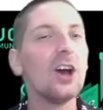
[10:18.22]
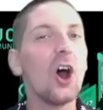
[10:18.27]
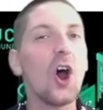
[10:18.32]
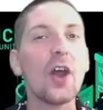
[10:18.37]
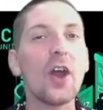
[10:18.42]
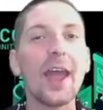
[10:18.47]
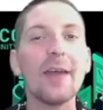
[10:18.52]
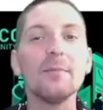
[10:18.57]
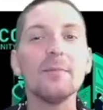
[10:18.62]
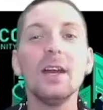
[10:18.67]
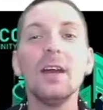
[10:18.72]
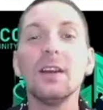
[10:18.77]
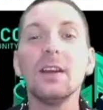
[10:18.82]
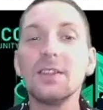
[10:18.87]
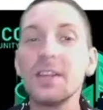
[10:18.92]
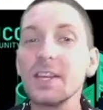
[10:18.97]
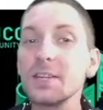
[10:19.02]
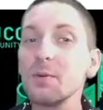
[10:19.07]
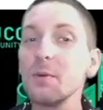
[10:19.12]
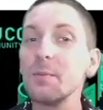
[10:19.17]
Okay,
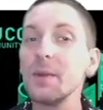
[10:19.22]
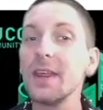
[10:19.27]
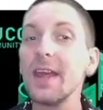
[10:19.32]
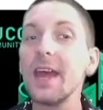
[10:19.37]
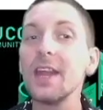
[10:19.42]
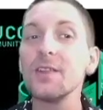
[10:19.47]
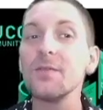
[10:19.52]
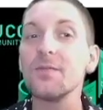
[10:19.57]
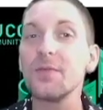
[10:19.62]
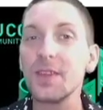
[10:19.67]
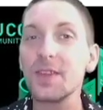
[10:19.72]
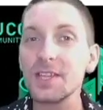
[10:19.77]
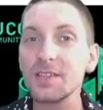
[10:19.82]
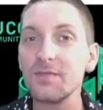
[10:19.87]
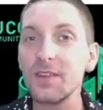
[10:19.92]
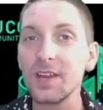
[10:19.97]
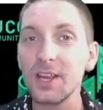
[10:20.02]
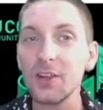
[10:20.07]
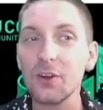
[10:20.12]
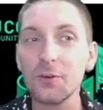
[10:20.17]
this will be the end of this
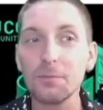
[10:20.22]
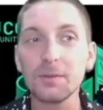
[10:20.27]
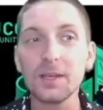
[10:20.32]
video.